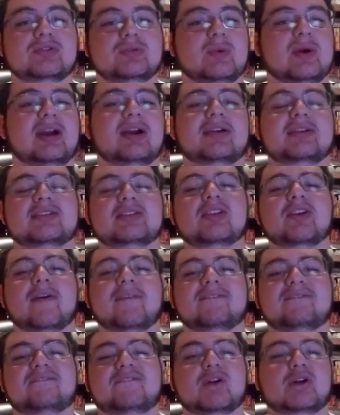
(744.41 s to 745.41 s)
where it's their
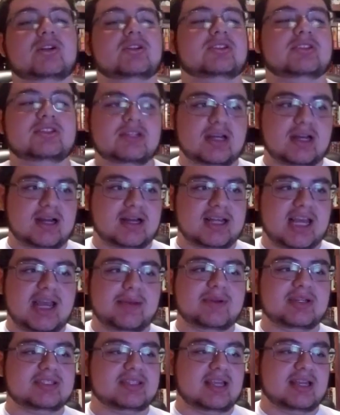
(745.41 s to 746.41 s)
first
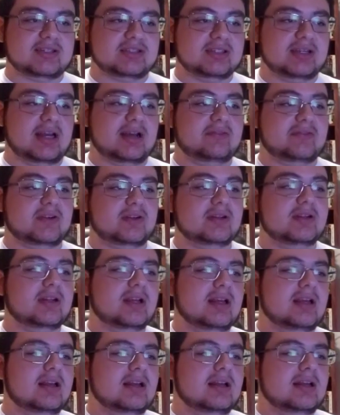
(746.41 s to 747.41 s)
gaming session ever.
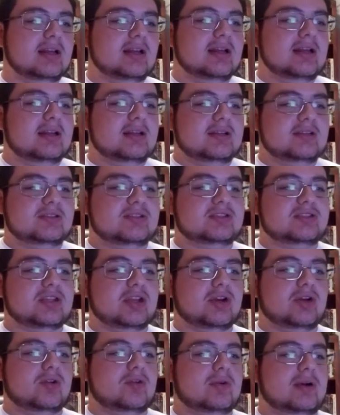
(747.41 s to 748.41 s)

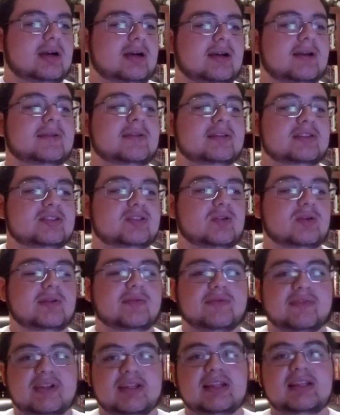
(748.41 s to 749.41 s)
So it sort
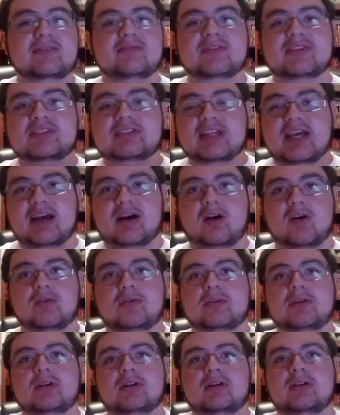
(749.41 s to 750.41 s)
of evens
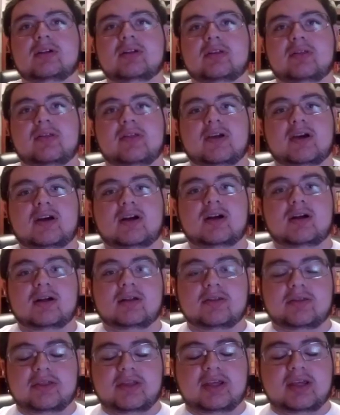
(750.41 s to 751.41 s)
out
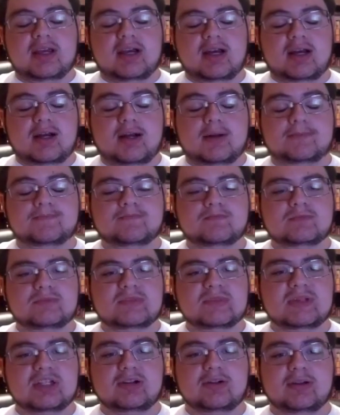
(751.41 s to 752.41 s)
it
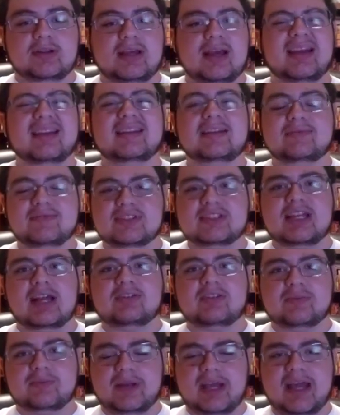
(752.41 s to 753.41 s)
evens
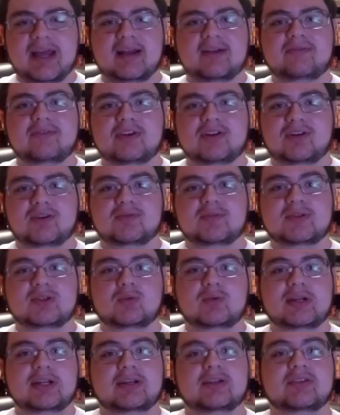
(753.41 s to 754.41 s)
out the playing field
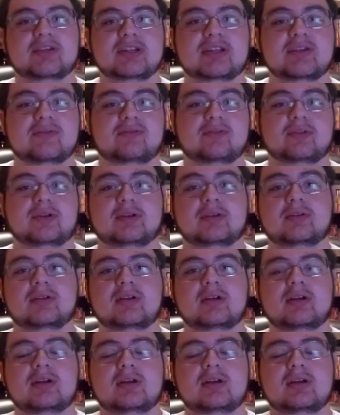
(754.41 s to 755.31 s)
between the different